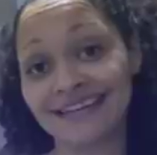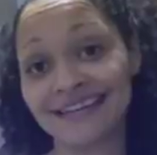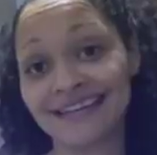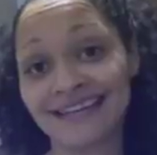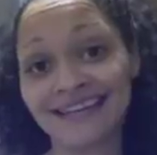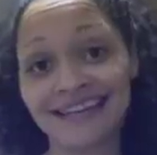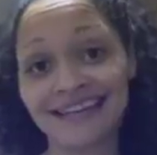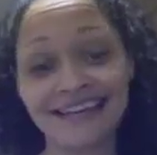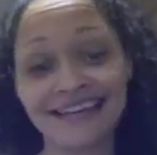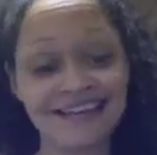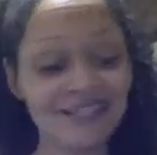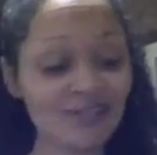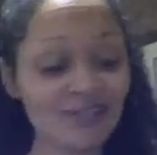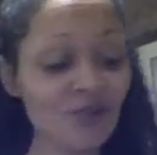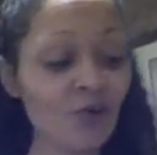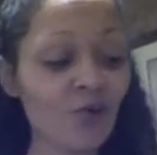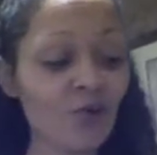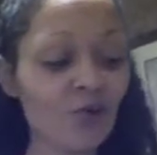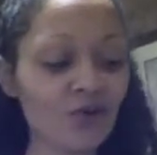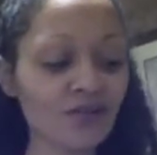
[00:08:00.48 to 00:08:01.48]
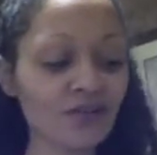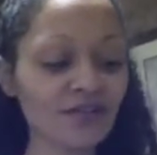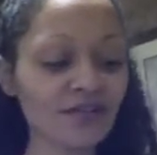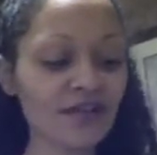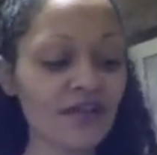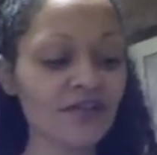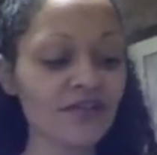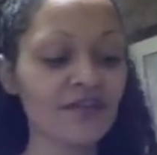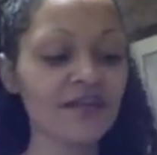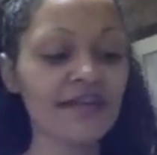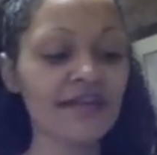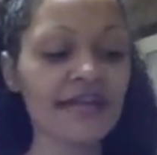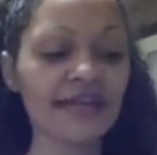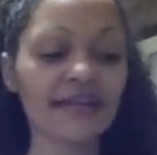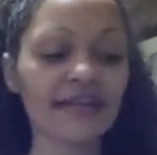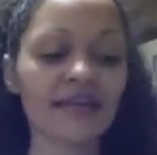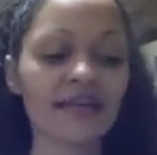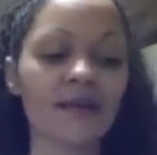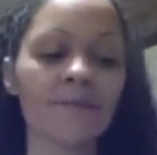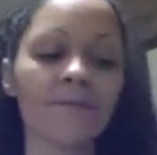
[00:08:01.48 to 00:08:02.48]
It is called the
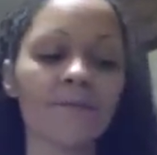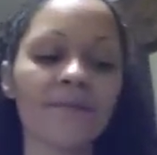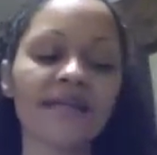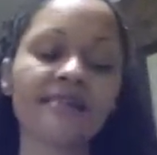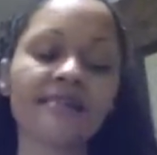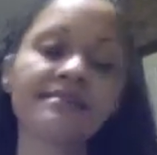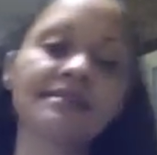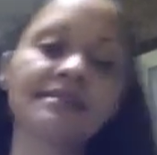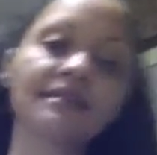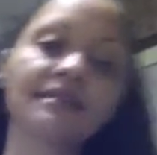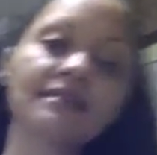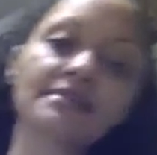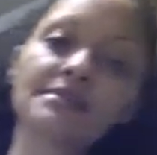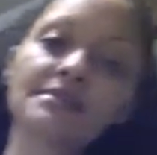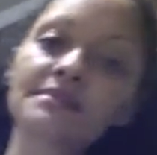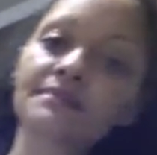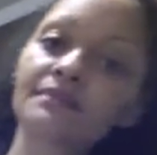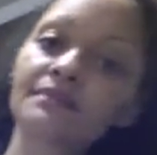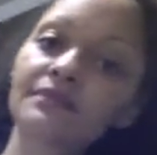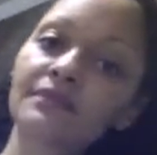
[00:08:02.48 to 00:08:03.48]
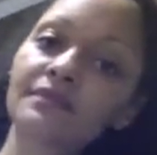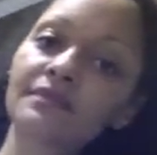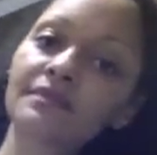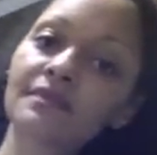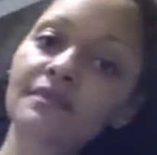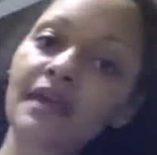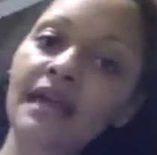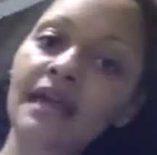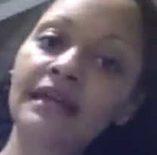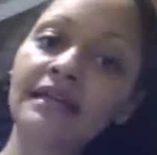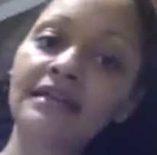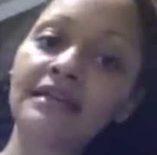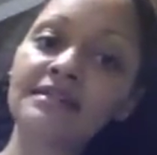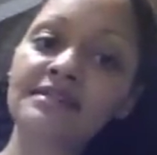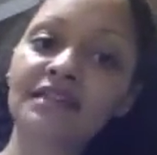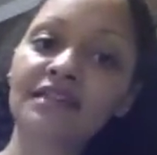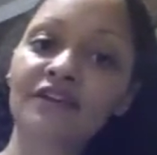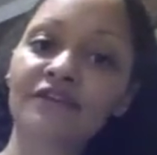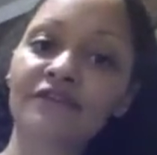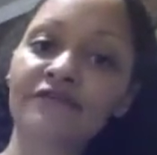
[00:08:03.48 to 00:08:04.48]
Naked Basics, and it is
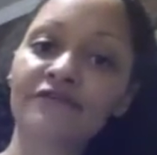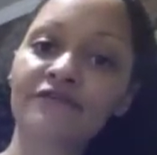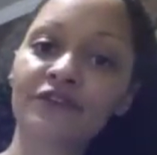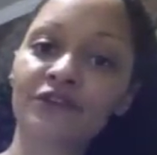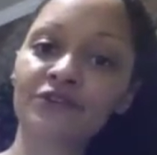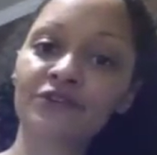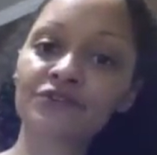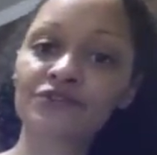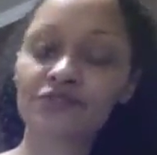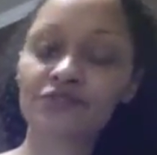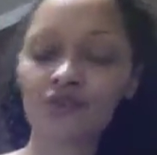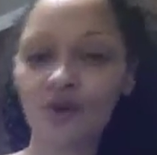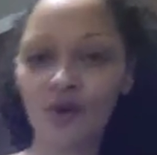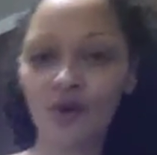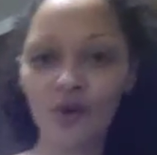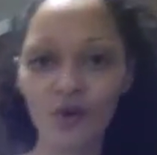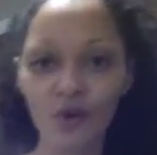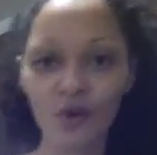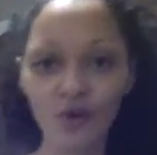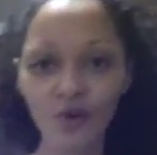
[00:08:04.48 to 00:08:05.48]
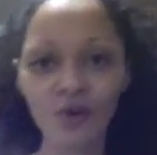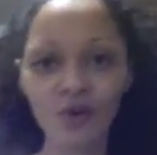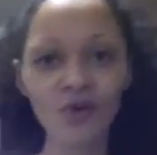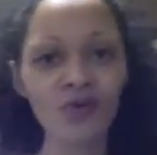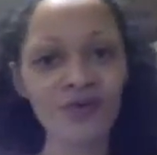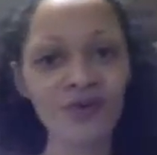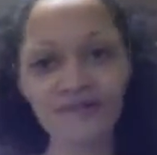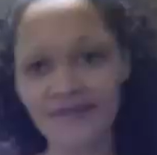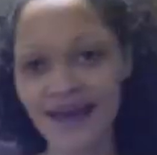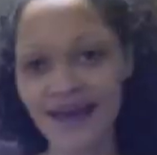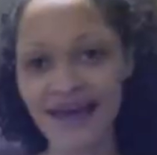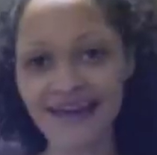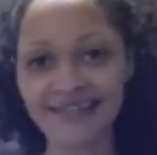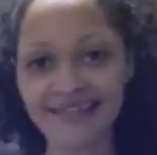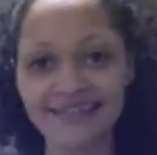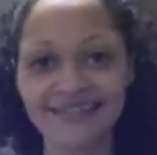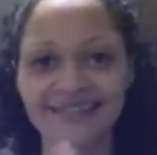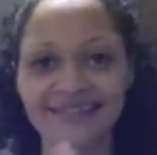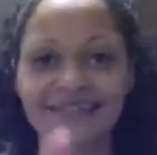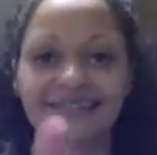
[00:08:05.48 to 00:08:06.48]
their first all matte
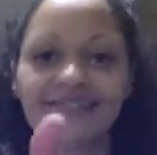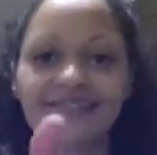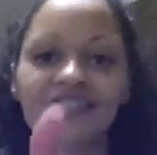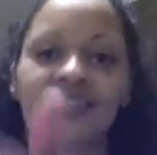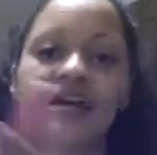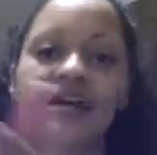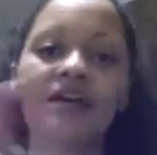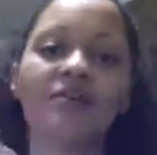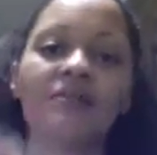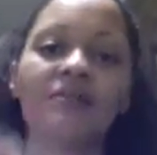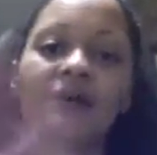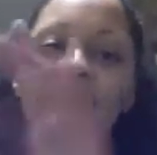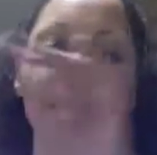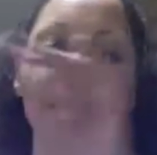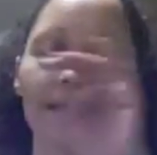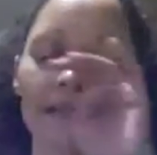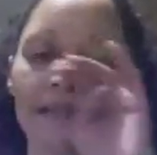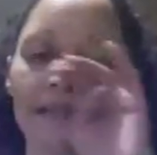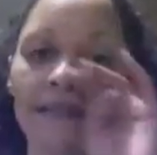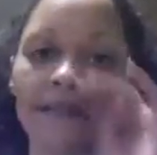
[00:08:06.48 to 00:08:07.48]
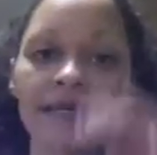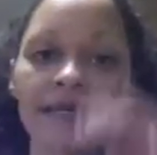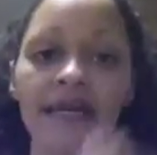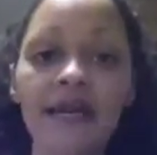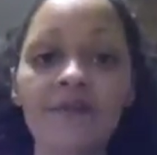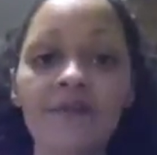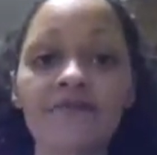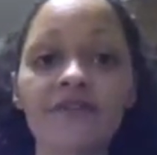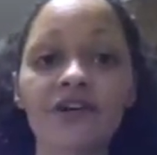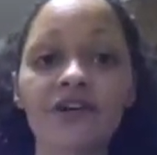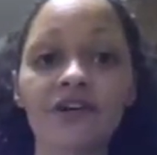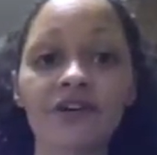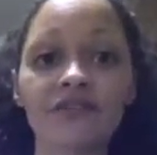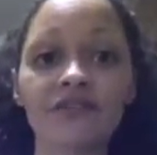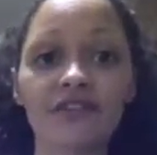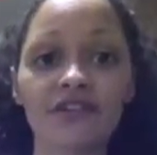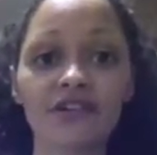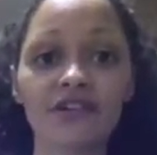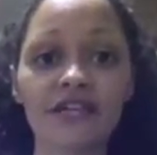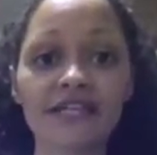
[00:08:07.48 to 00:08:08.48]
shadow palette. And I'm very,
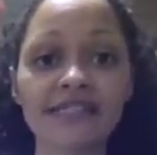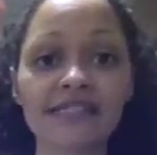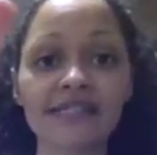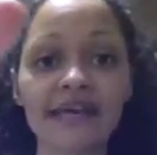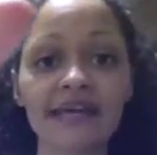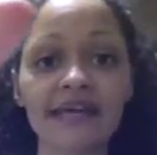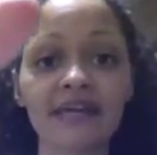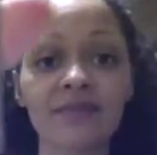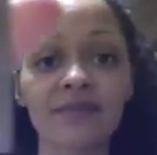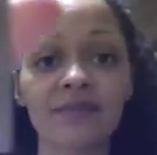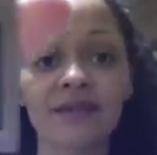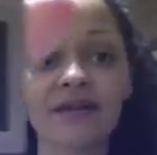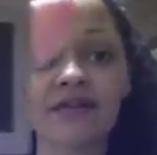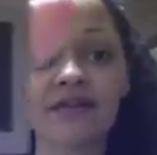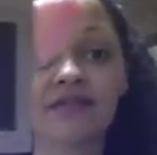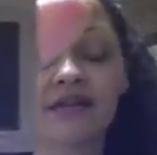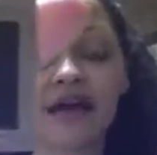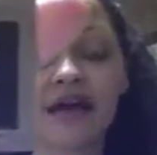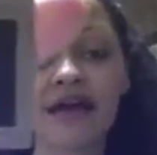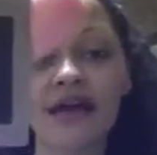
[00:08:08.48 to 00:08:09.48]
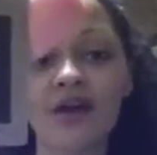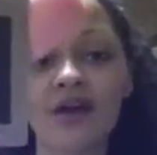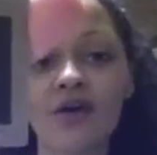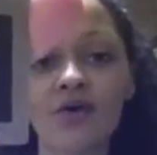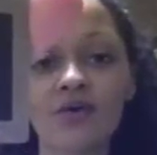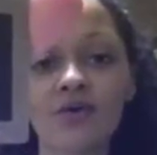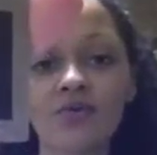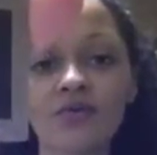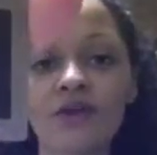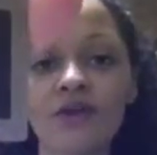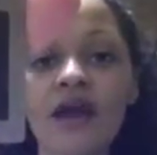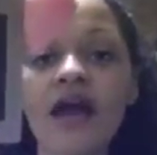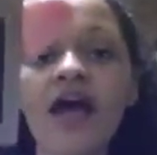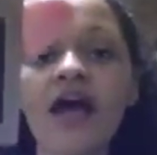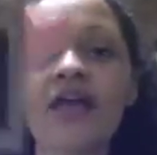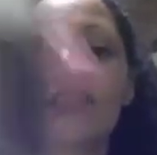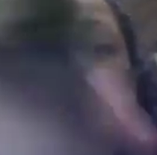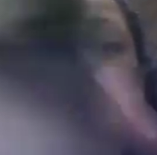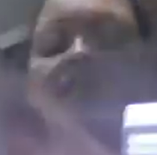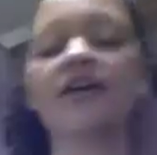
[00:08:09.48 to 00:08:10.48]
very excited because I own
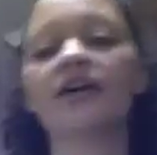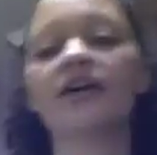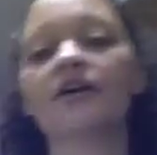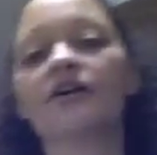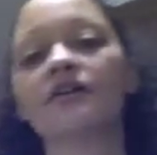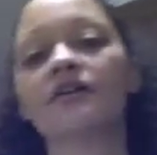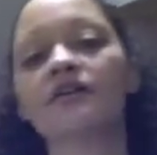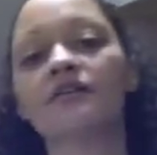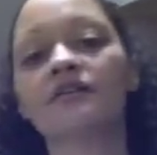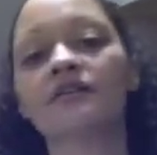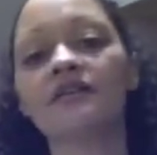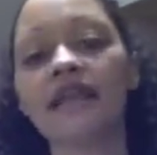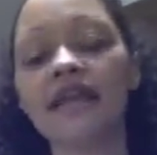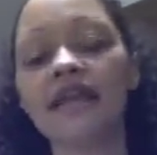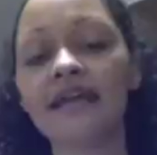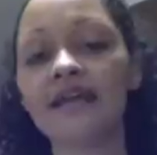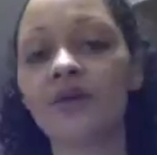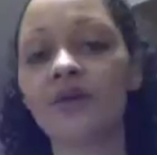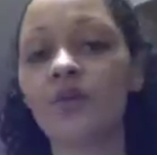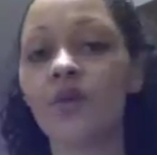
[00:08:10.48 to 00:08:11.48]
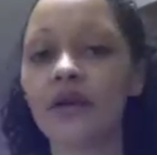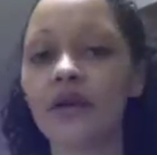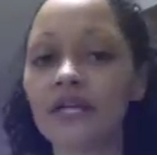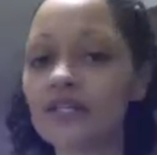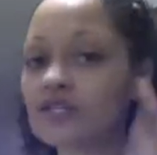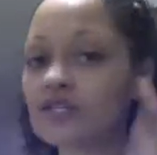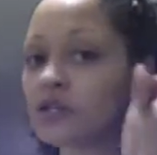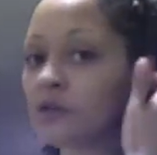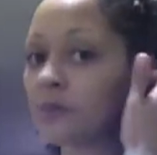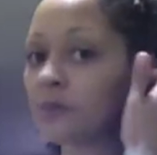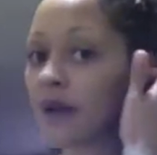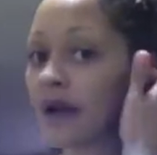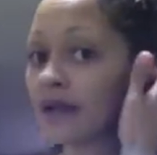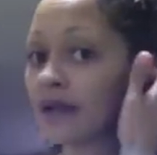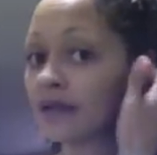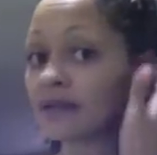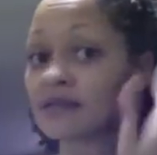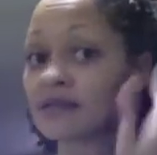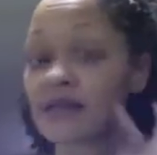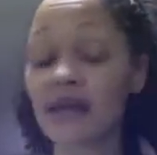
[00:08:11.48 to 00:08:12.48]
their Naked 1 and 2
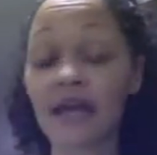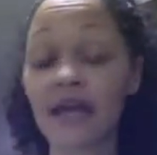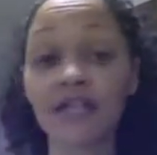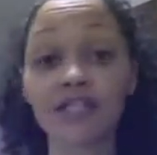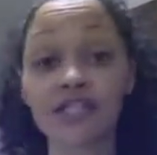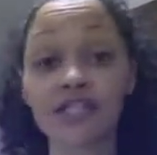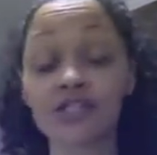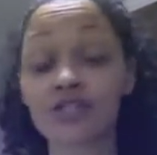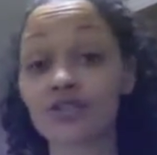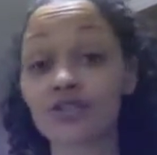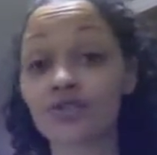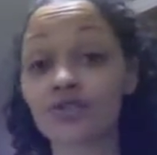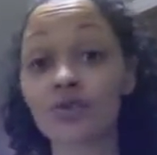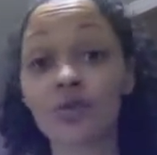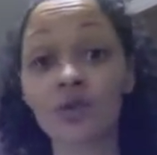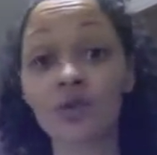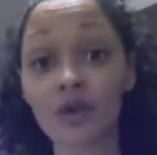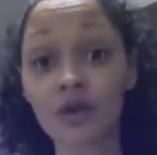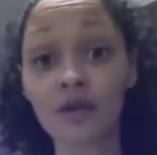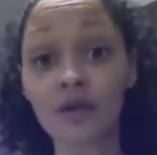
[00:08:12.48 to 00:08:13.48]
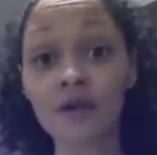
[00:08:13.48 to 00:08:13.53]
palettes, and I just adore.